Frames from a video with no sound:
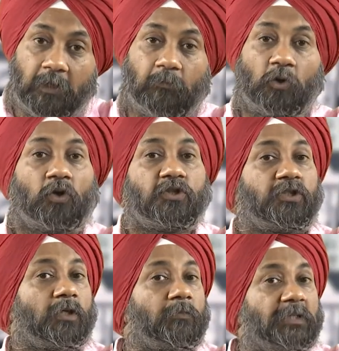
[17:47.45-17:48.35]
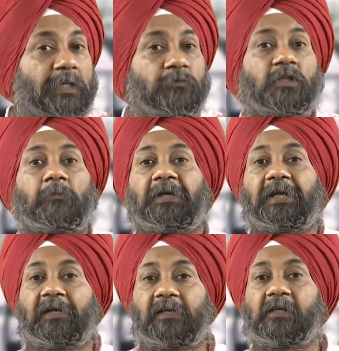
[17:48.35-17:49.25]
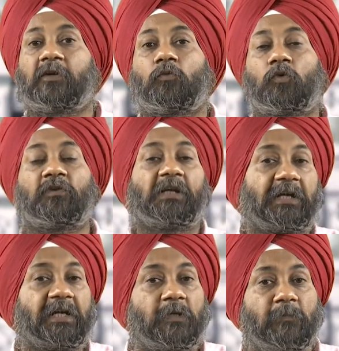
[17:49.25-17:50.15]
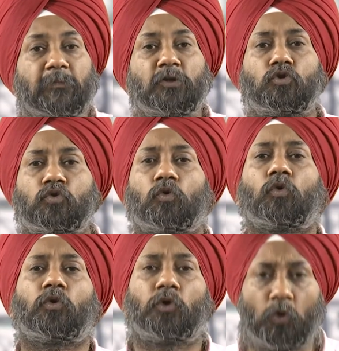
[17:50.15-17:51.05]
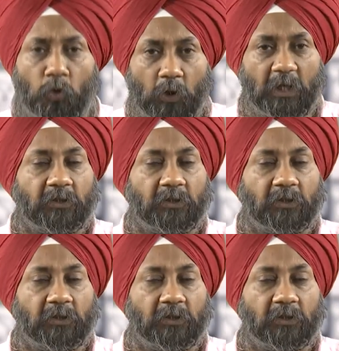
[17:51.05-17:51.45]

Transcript: Because sometimes the material removal rate may be so low